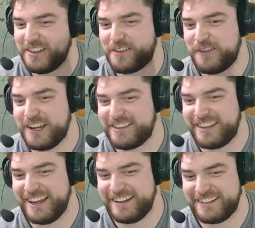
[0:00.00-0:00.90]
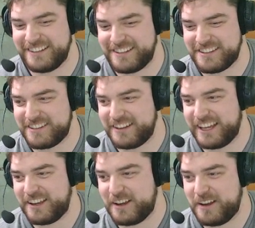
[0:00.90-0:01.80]
this fades down to just
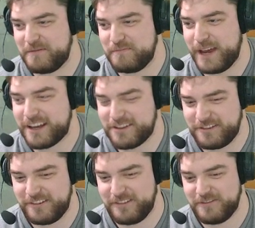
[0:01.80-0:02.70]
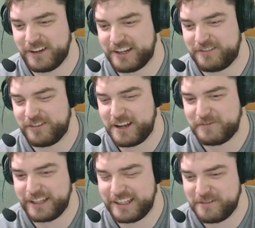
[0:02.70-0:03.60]
like Maction fucking
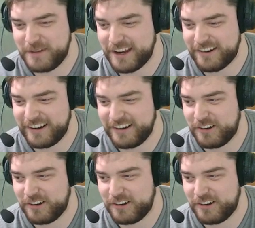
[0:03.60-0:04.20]
rambling in the background.